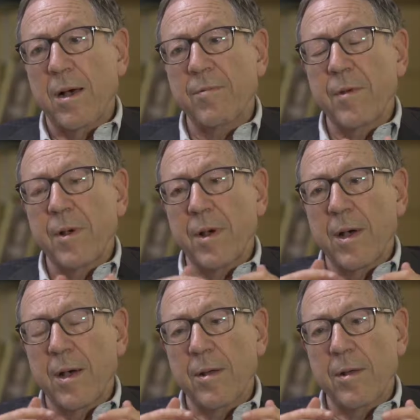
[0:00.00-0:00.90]
of
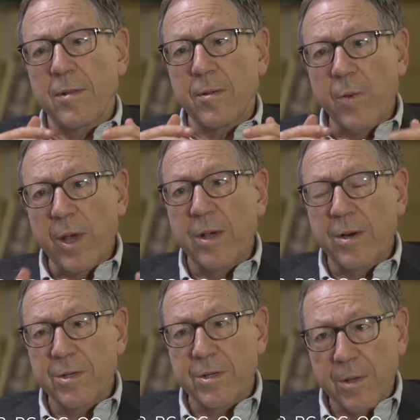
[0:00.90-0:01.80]
the
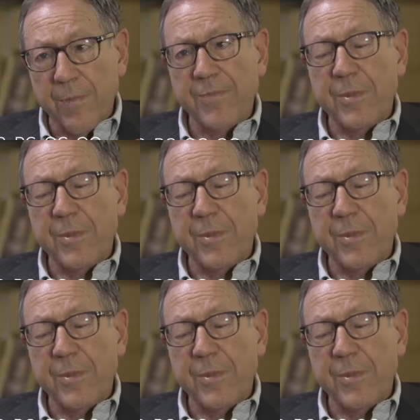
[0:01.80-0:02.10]
Uyghurs,